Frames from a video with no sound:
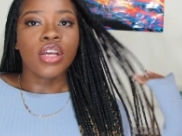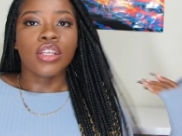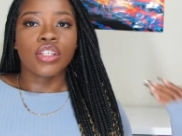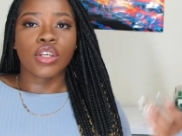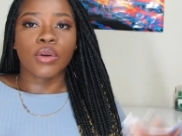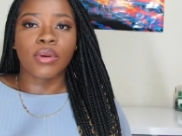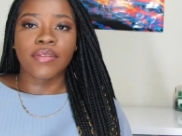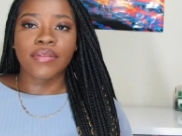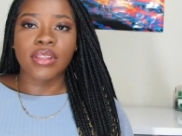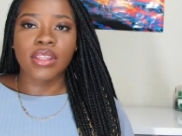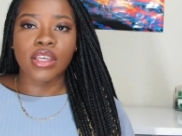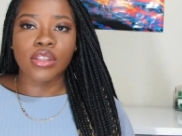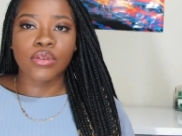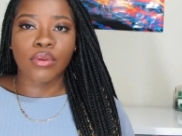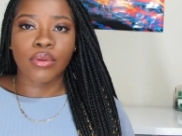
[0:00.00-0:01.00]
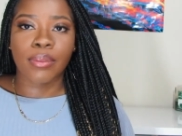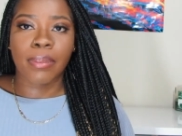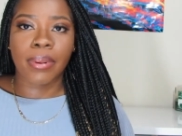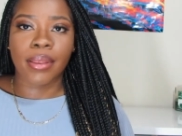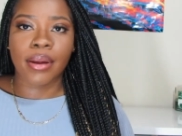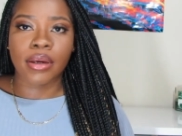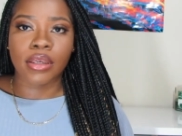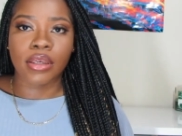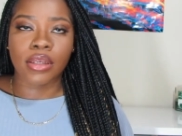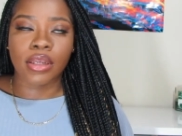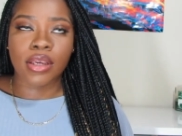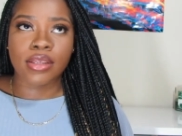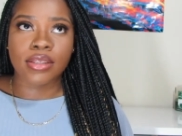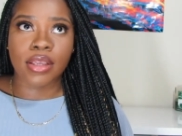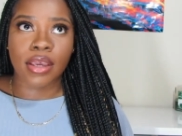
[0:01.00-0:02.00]
So one of the things with plucking
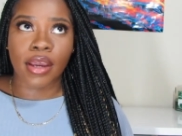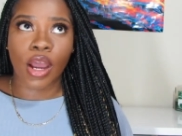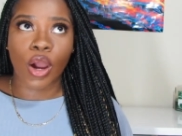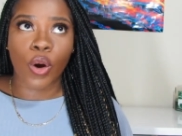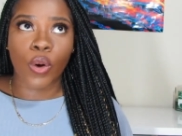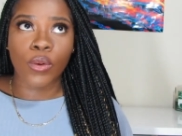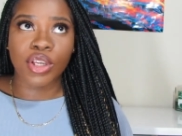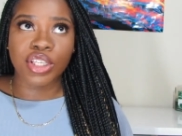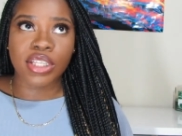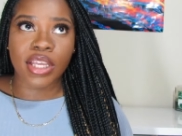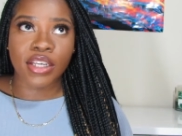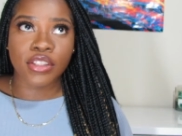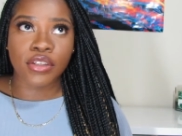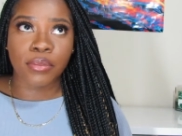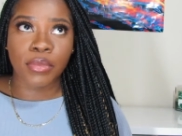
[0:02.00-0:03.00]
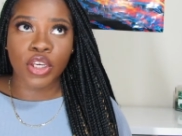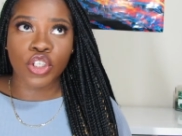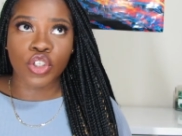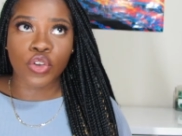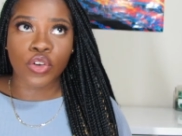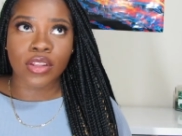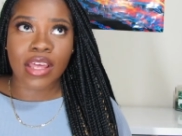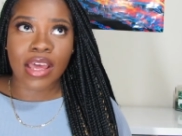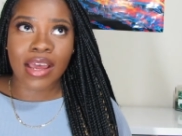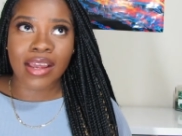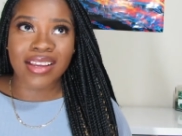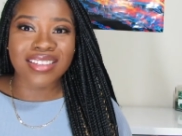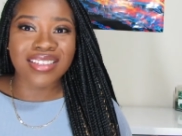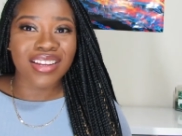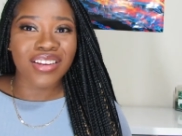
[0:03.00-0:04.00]
is like I always like to make sure
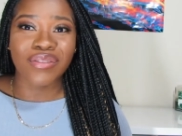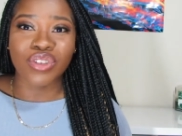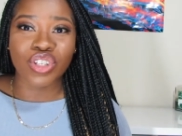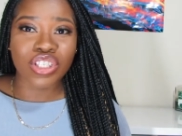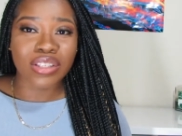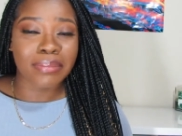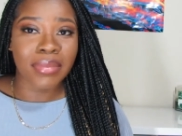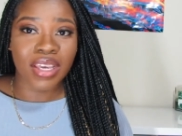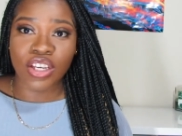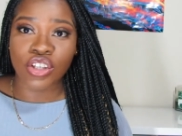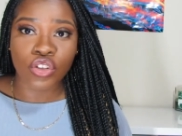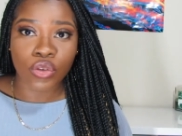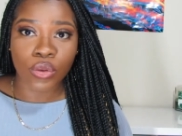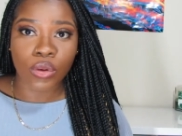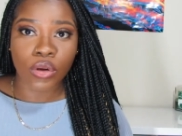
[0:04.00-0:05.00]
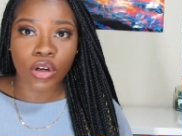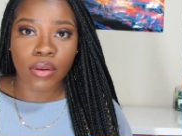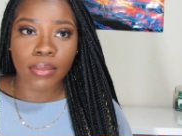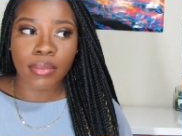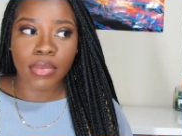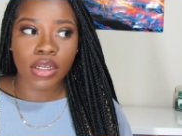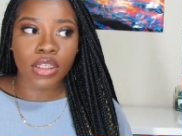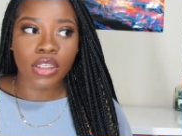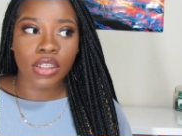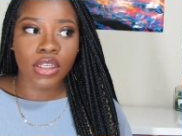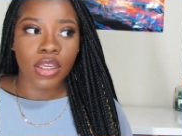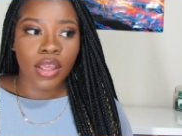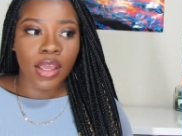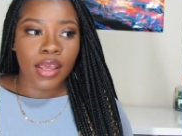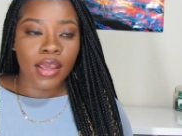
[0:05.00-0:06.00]
that it's not even just make sure, but
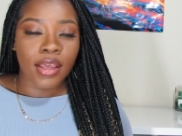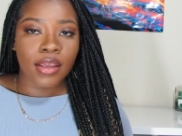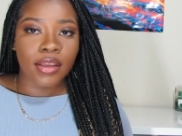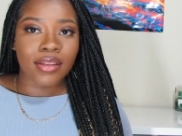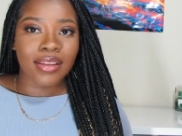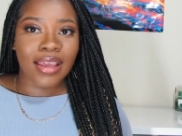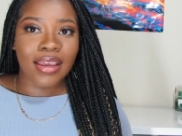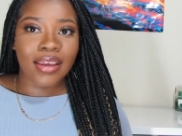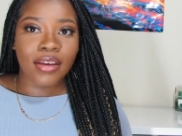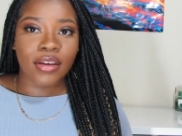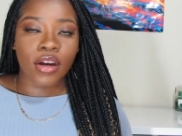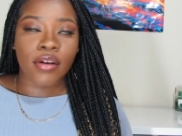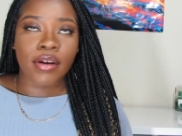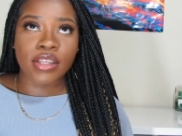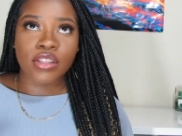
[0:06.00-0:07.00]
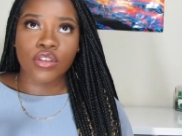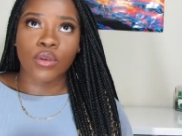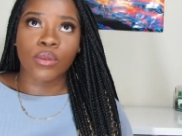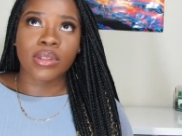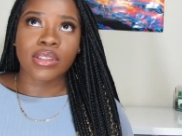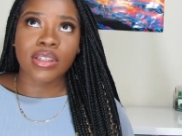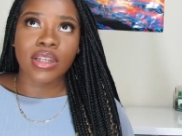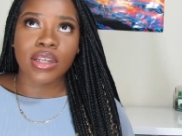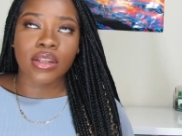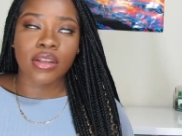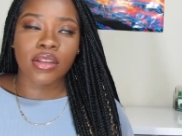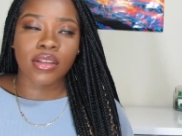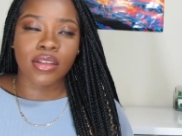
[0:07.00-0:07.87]
like, all right, so one thing that